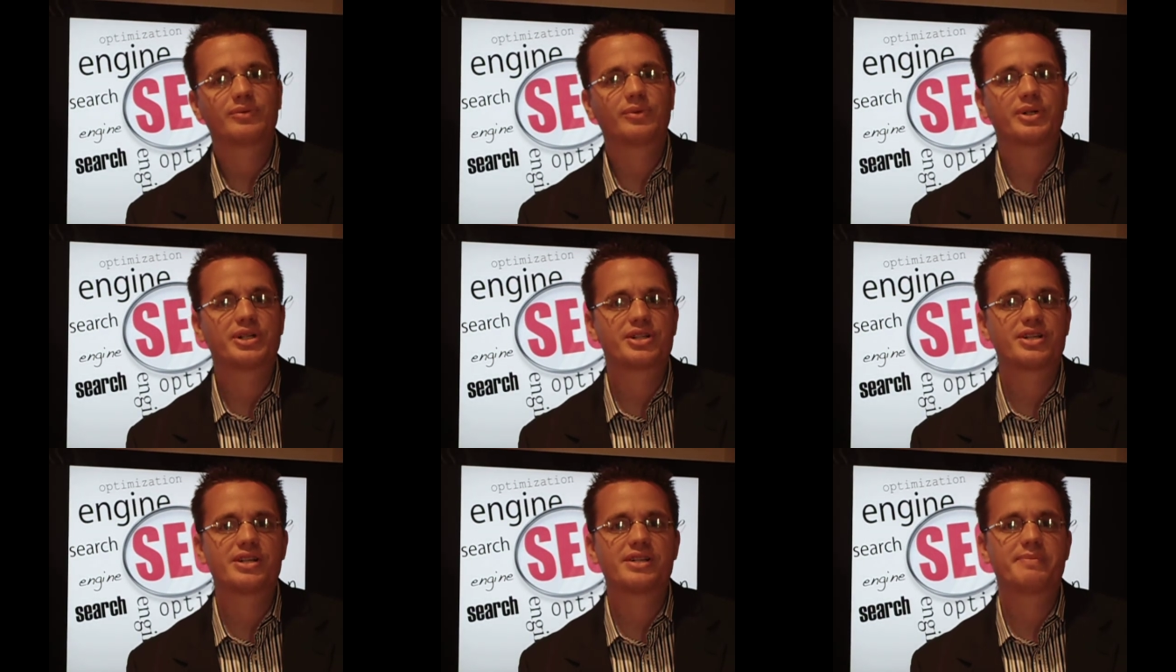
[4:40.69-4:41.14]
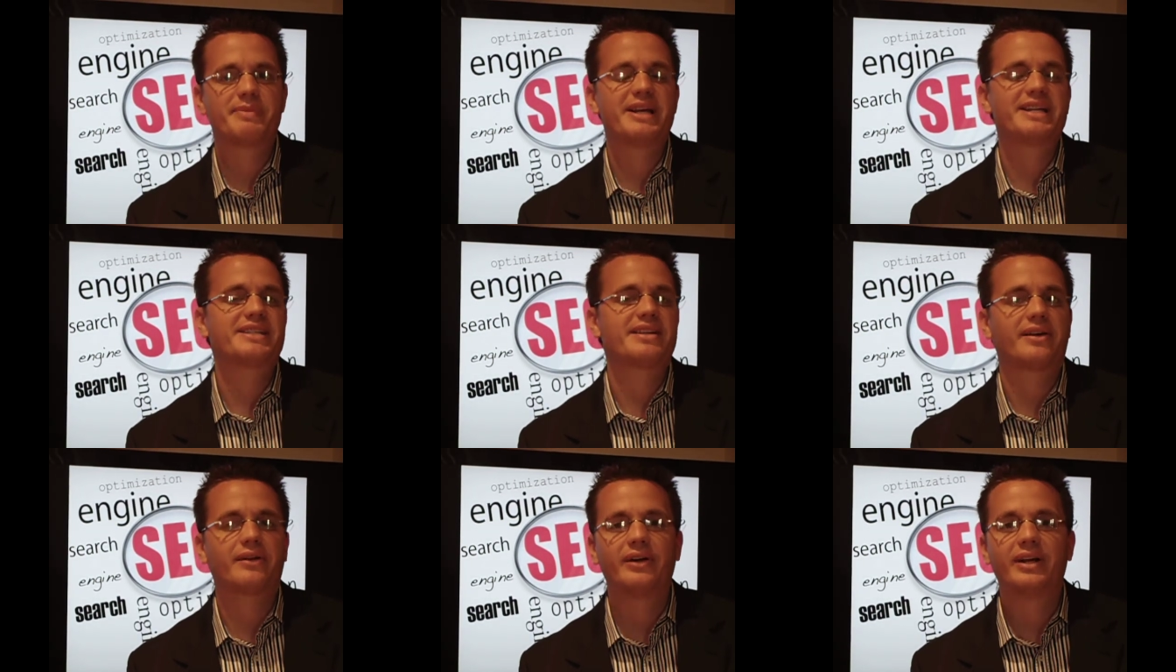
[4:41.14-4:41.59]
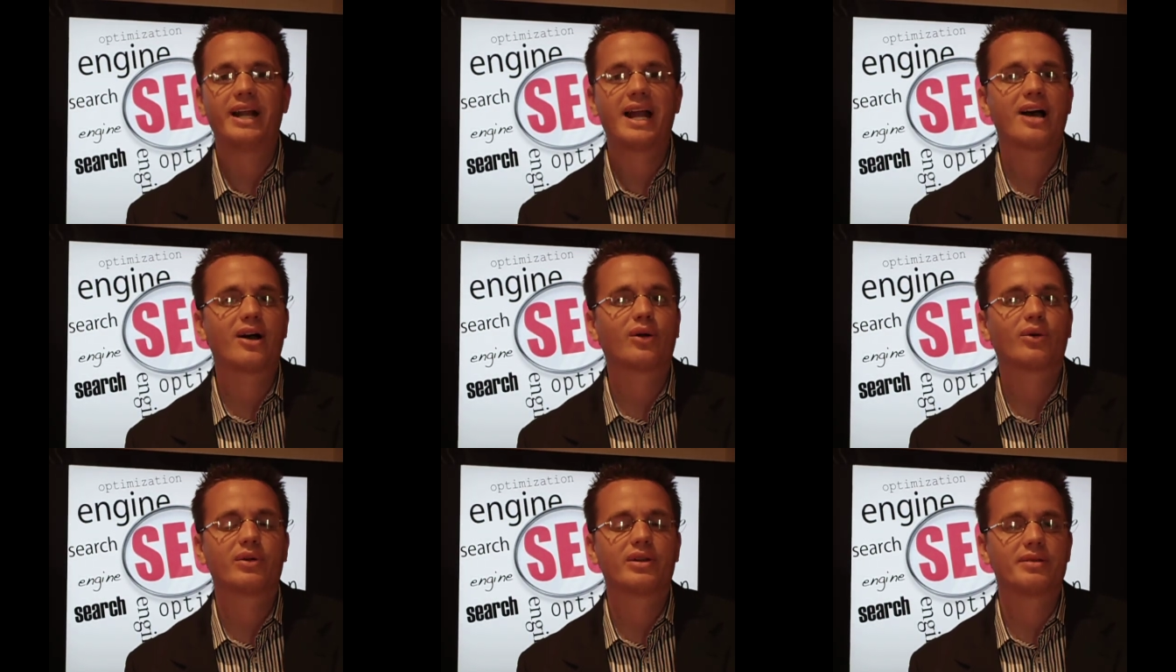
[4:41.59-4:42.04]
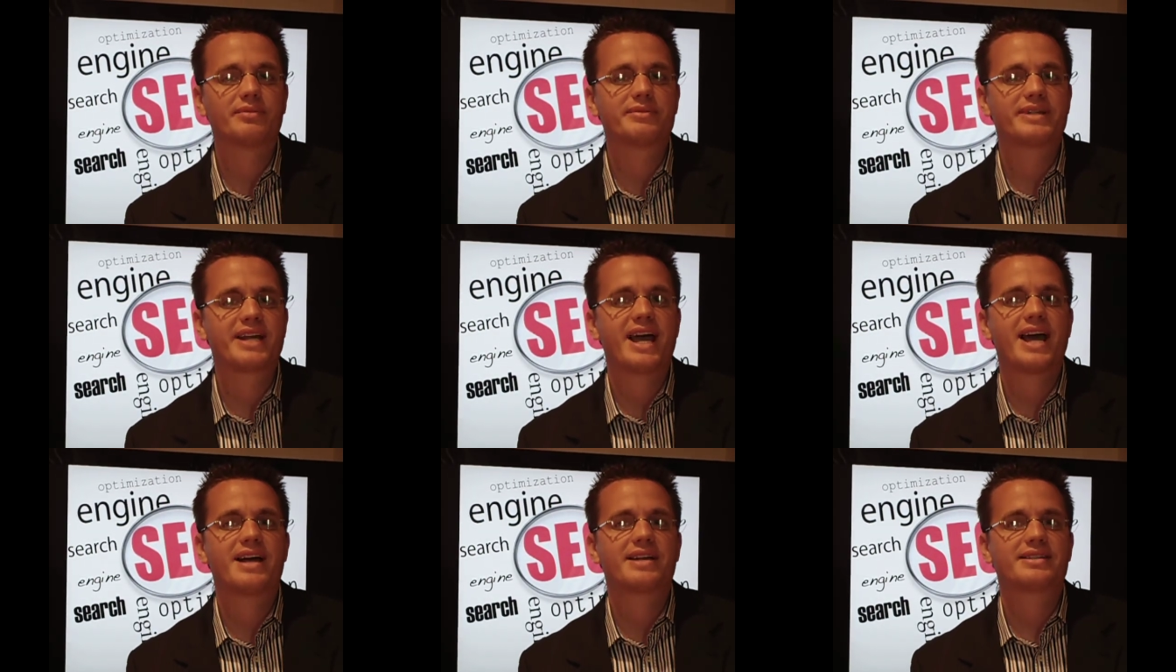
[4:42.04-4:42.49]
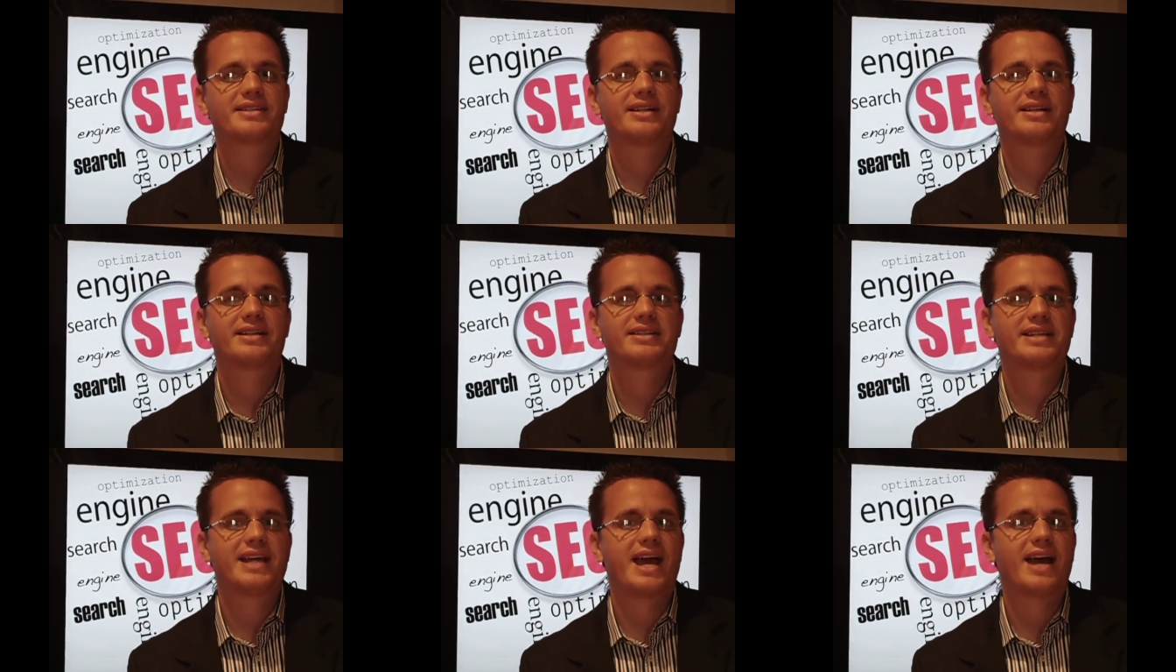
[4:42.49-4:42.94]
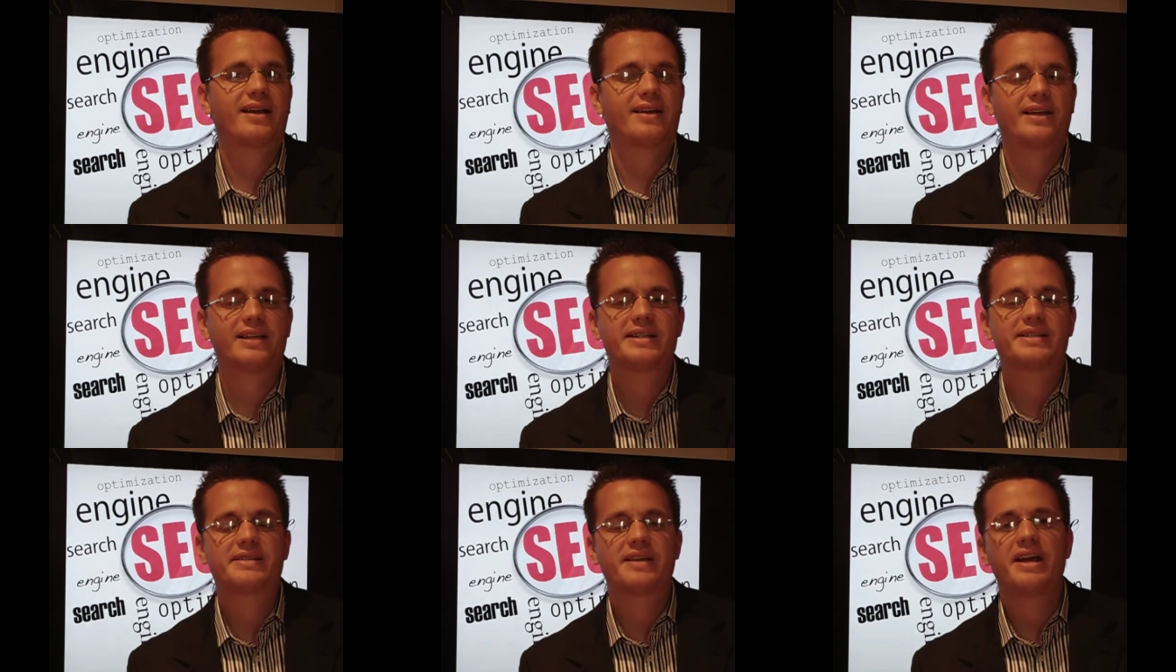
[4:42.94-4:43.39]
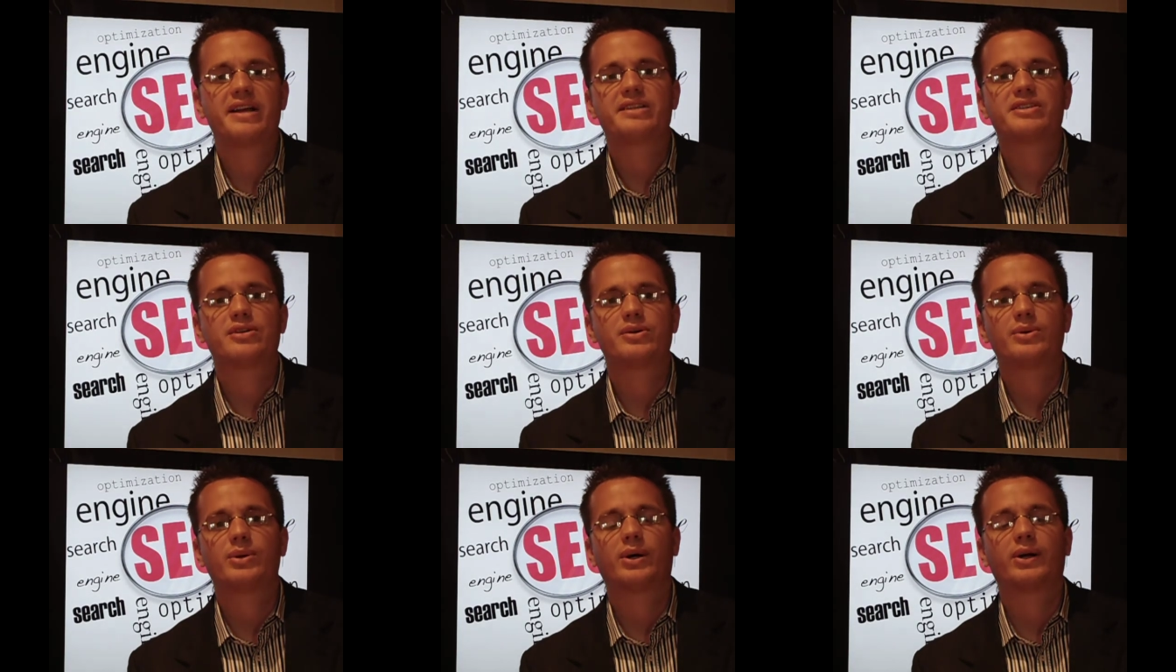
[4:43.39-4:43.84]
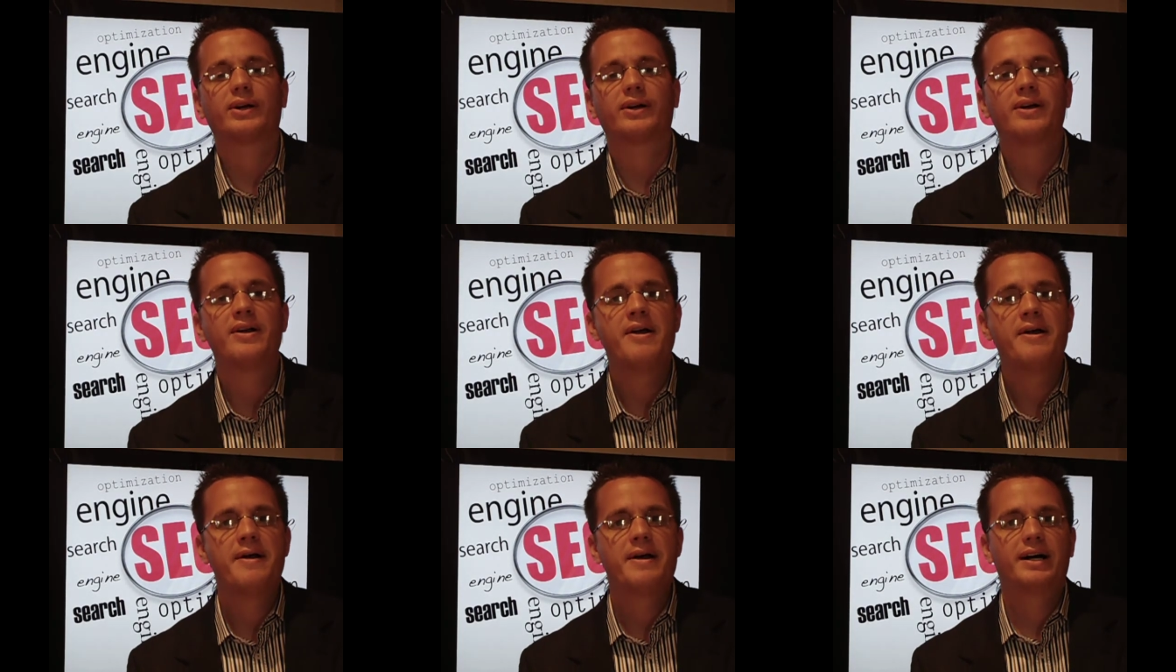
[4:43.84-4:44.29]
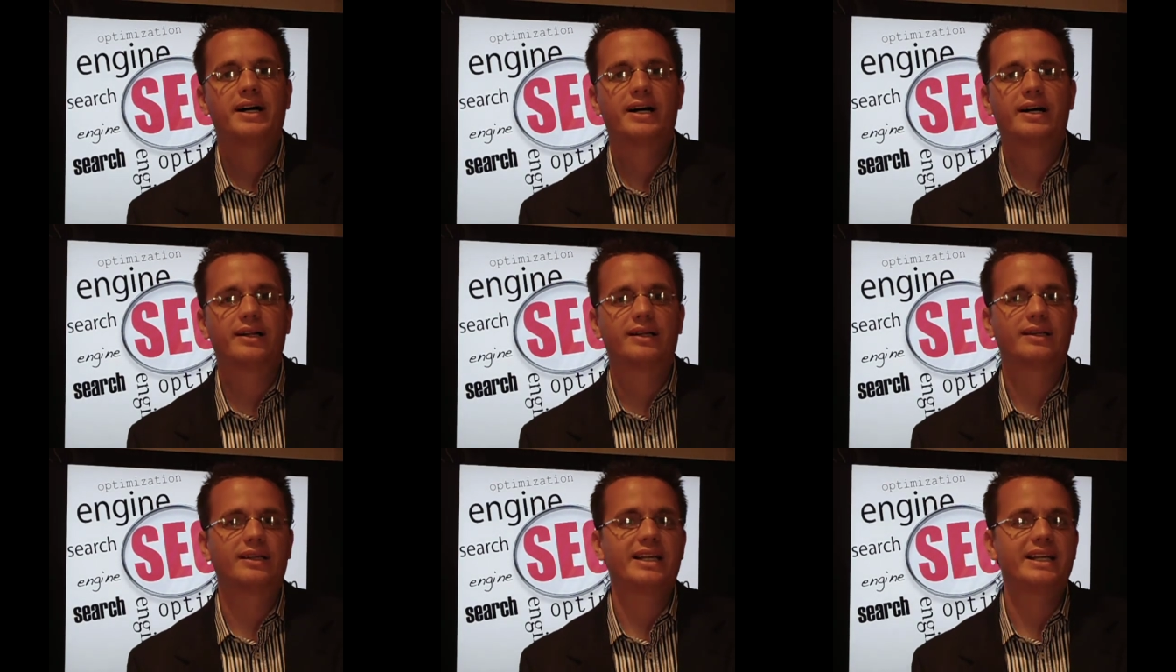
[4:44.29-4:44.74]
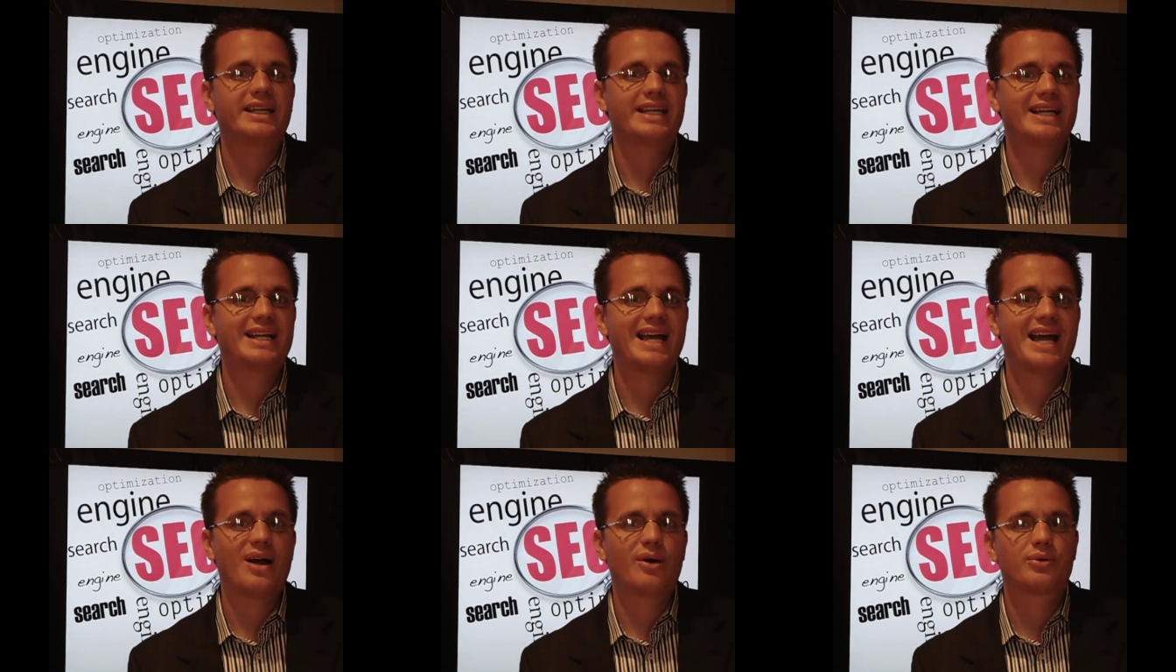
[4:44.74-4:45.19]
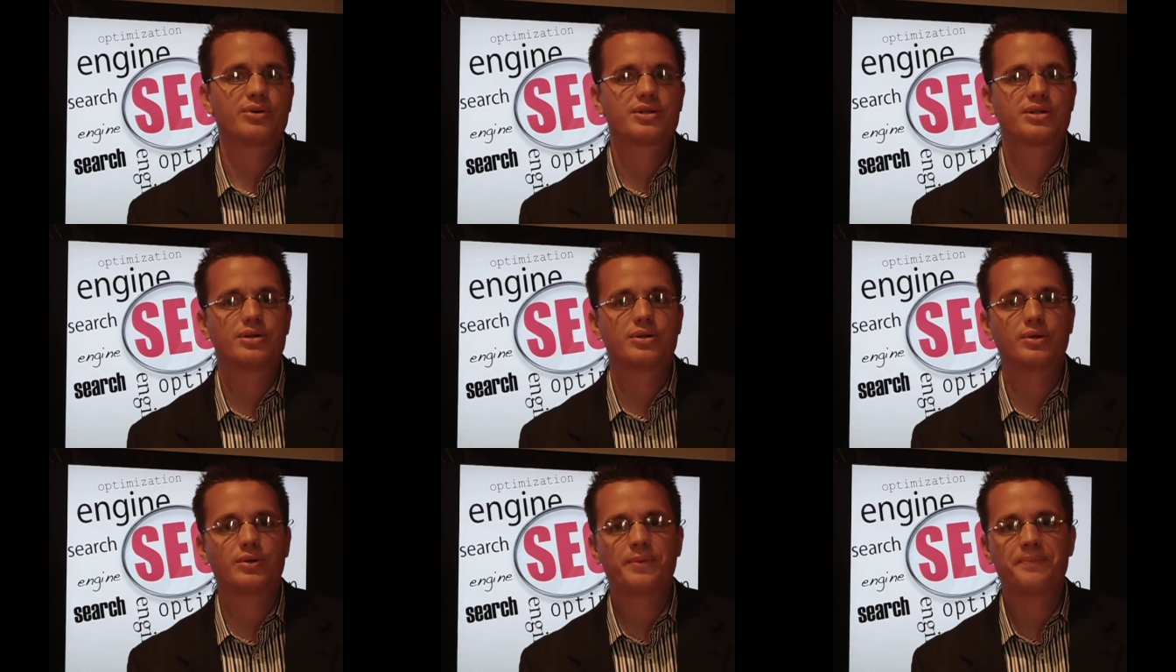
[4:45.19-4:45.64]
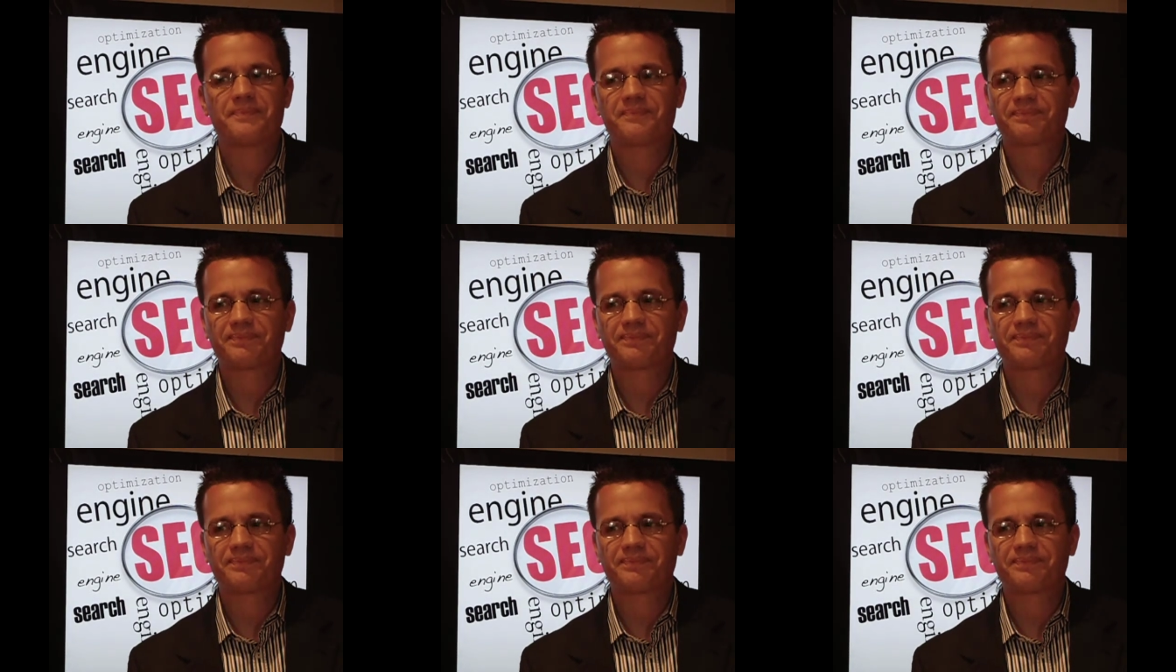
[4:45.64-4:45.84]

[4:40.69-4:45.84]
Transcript: which is basically an algorithm tasked at attacking sites who are uh, linking out to